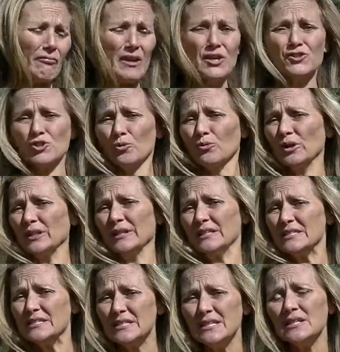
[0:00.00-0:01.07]
It's a really
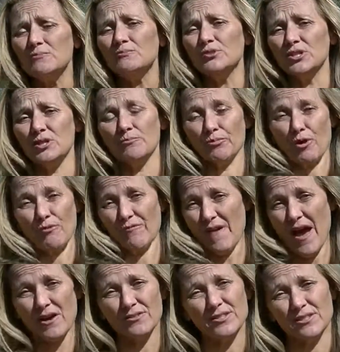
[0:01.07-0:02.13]
deep,
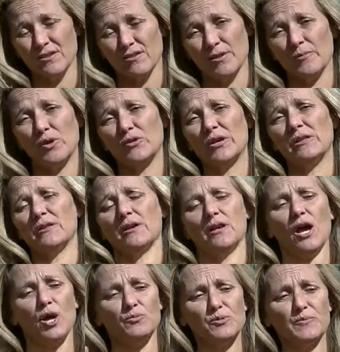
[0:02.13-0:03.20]
profound ceremony that
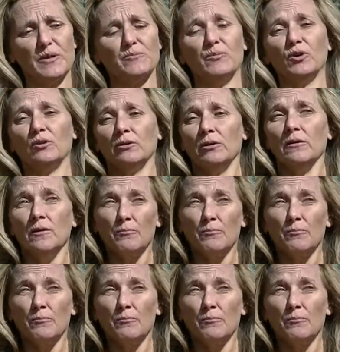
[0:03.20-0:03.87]
helps people